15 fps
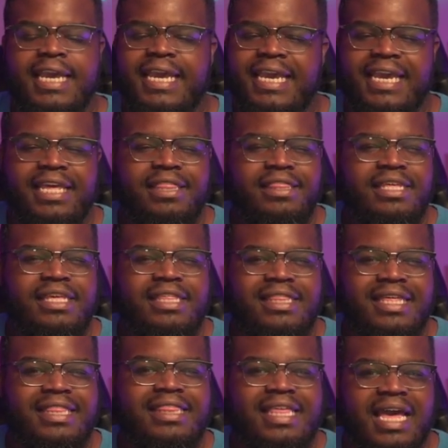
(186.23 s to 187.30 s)
In the
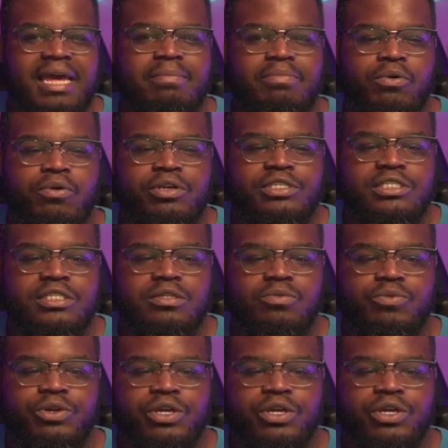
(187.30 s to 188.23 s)
then that portion, we're